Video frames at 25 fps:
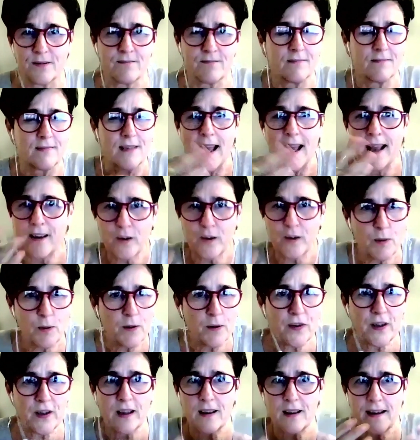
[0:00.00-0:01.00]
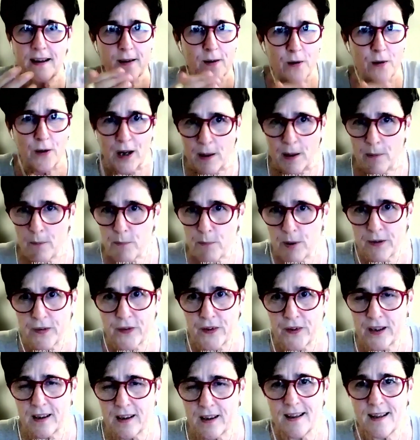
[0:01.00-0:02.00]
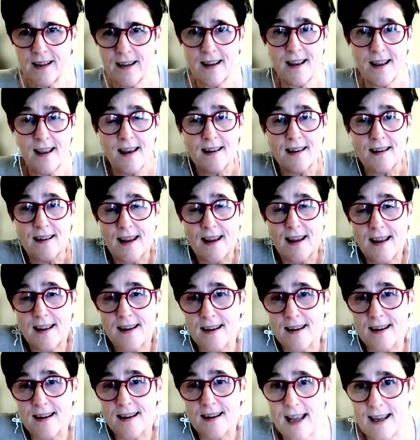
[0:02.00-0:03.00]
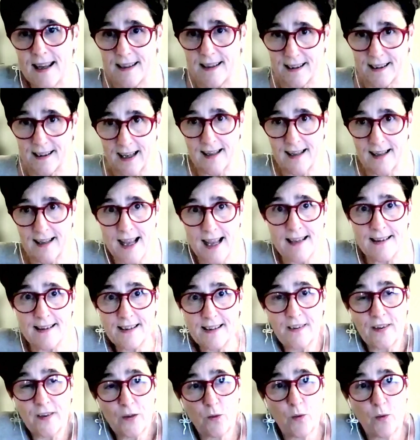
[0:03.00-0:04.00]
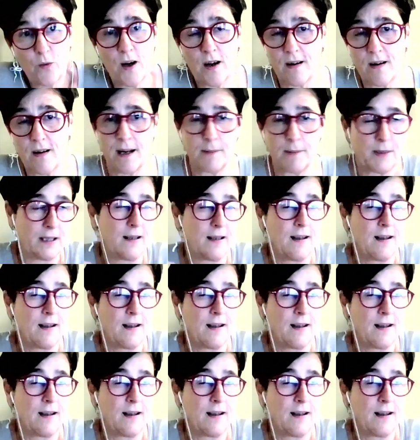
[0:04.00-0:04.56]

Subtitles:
explicitly or implicitly, and this is where, I mean,